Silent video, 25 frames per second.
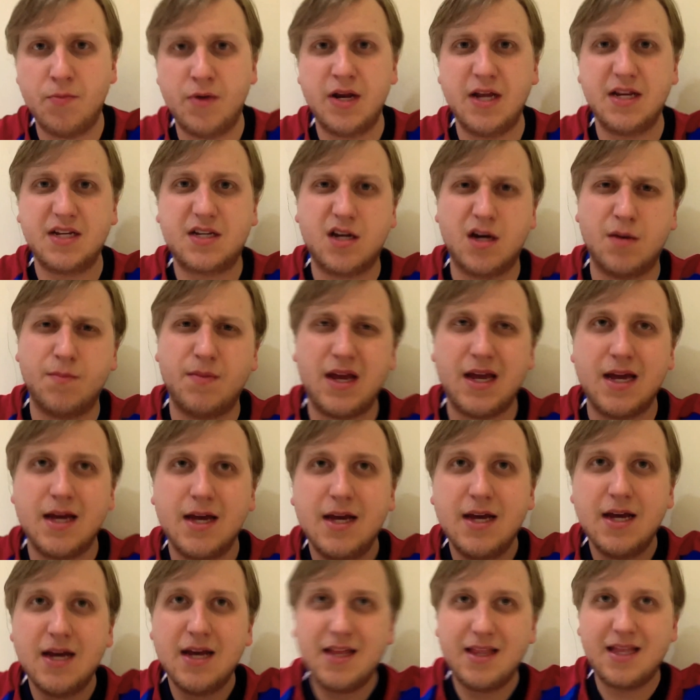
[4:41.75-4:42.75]
that's going
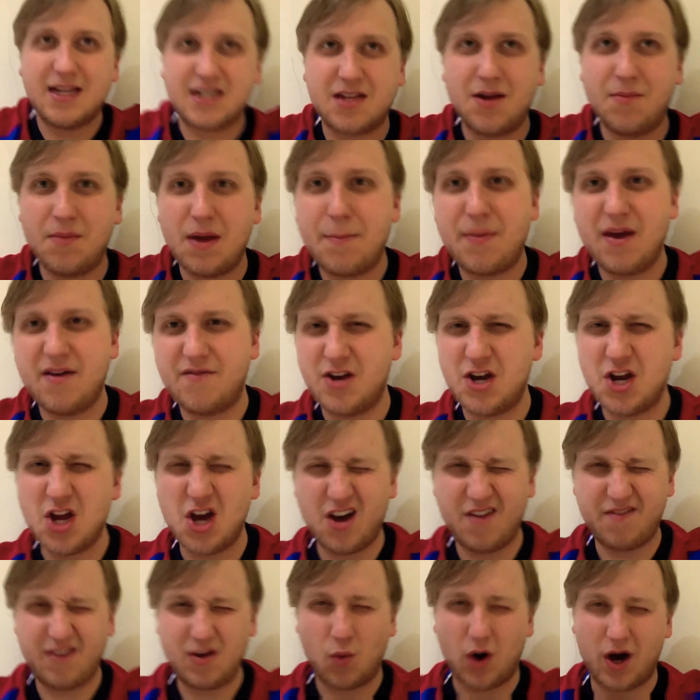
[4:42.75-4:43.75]
to be a bit of a
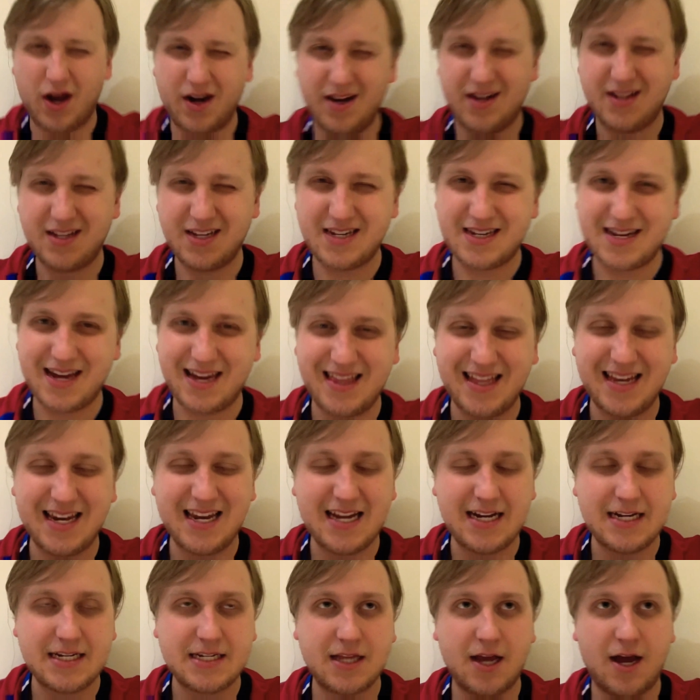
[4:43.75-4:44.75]
nervy one to say the least.